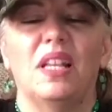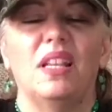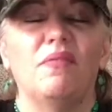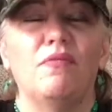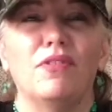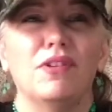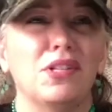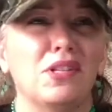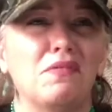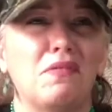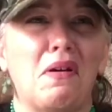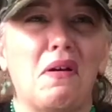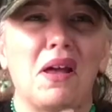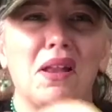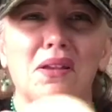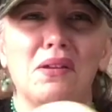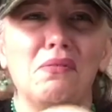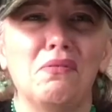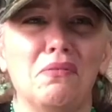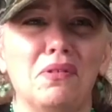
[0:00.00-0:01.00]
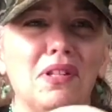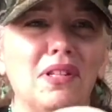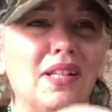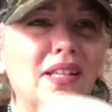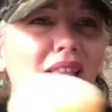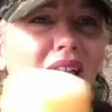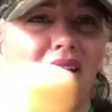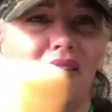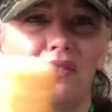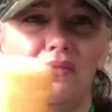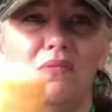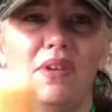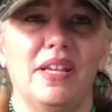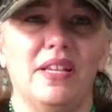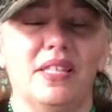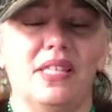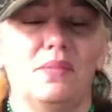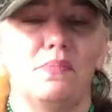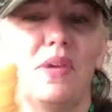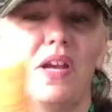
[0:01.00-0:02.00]
first of all, I don't really like the way
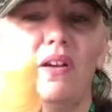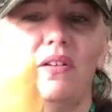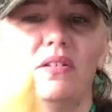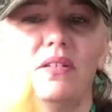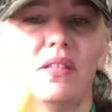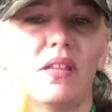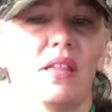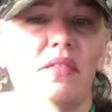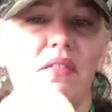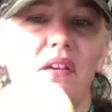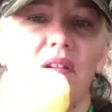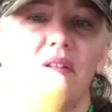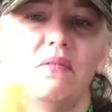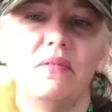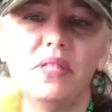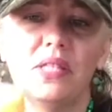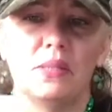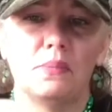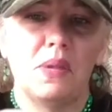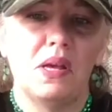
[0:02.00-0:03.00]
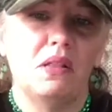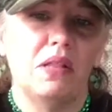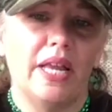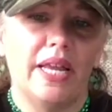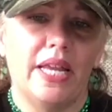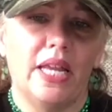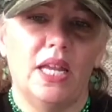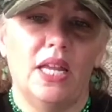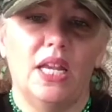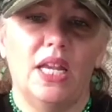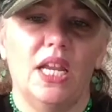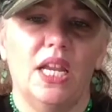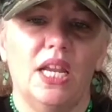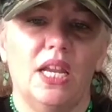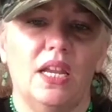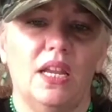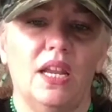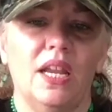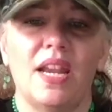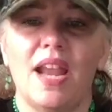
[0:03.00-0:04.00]
it smells. I thought it would smell like
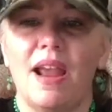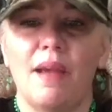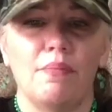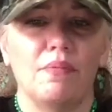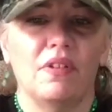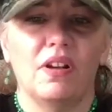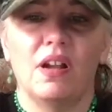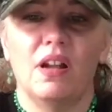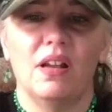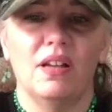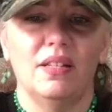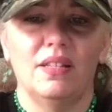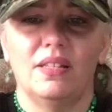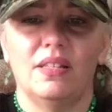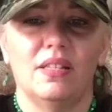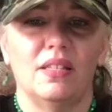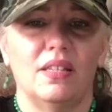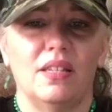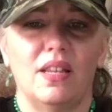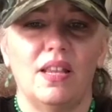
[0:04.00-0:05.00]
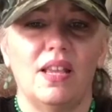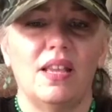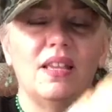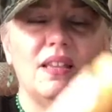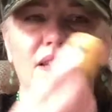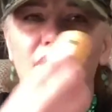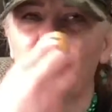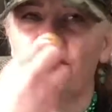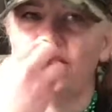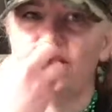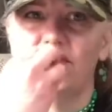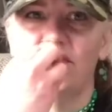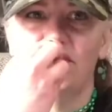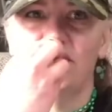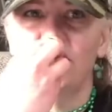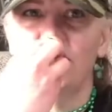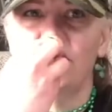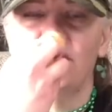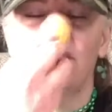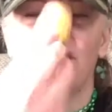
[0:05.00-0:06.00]
honey and apricots. It
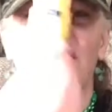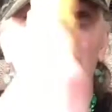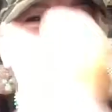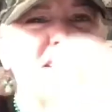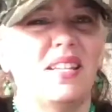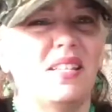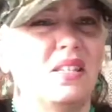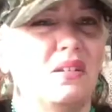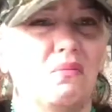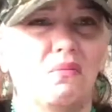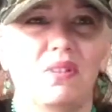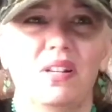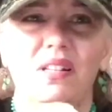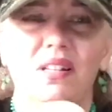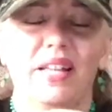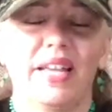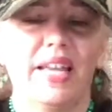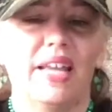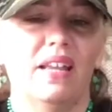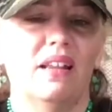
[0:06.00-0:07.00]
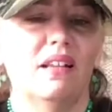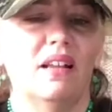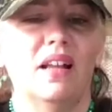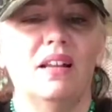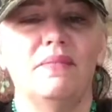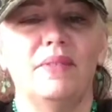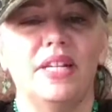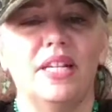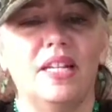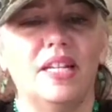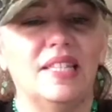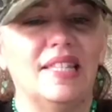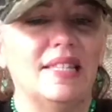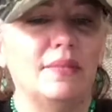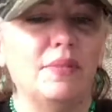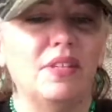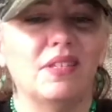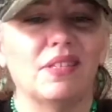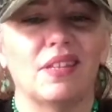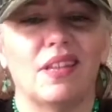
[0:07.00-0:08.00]
it doesn't really. I mean, it
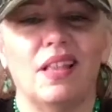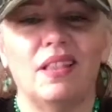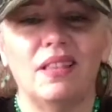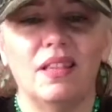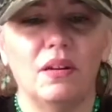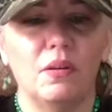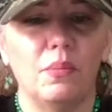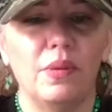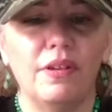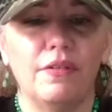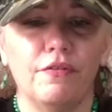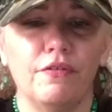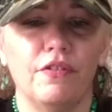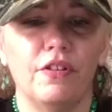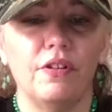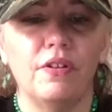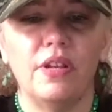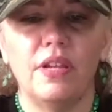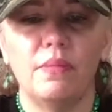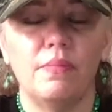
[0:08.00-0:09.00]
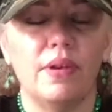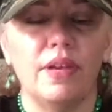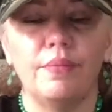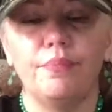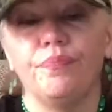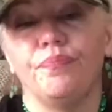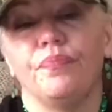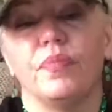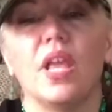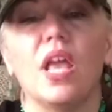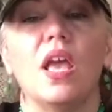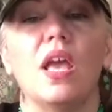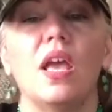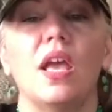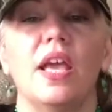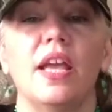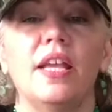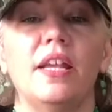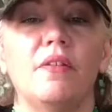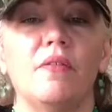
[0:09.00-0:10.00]
smells a little bit fruity, but
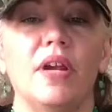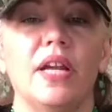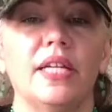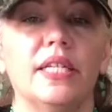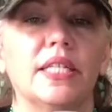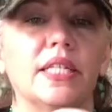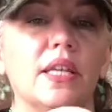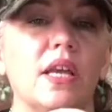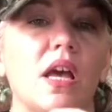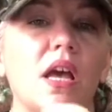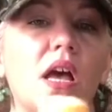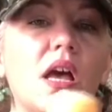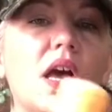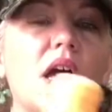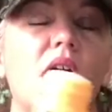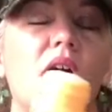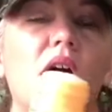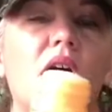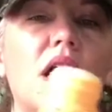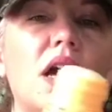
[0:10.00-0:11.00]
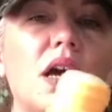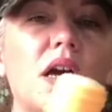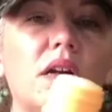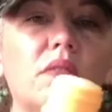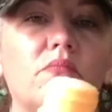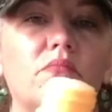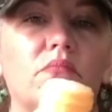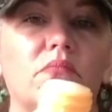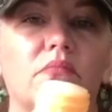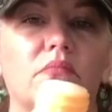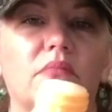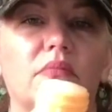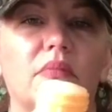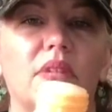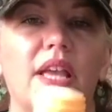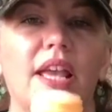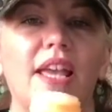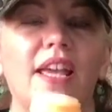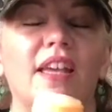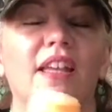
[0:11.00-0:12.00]
anyways, um,
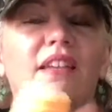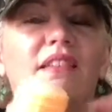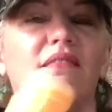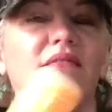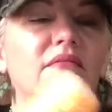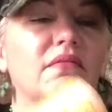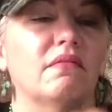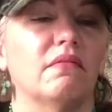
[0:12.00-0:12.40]
and